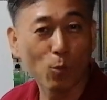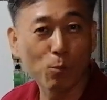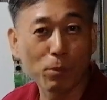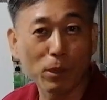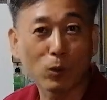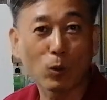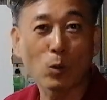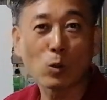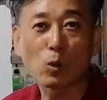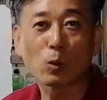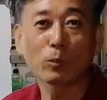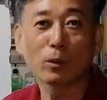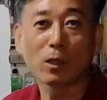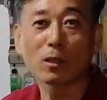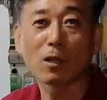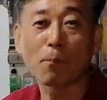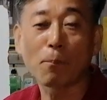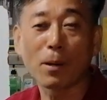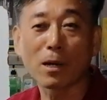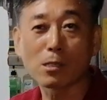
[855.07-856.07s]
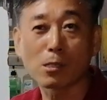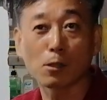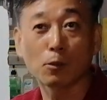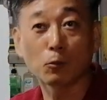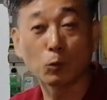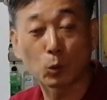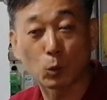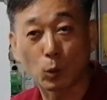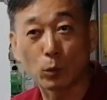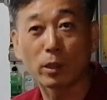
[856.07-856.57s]
Because of the partially,
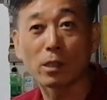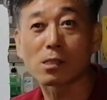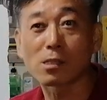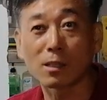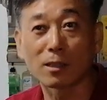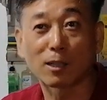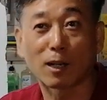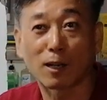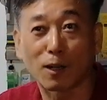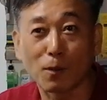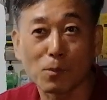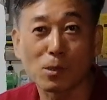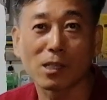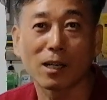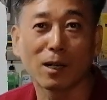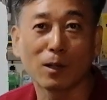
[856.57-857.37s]
utto this that comes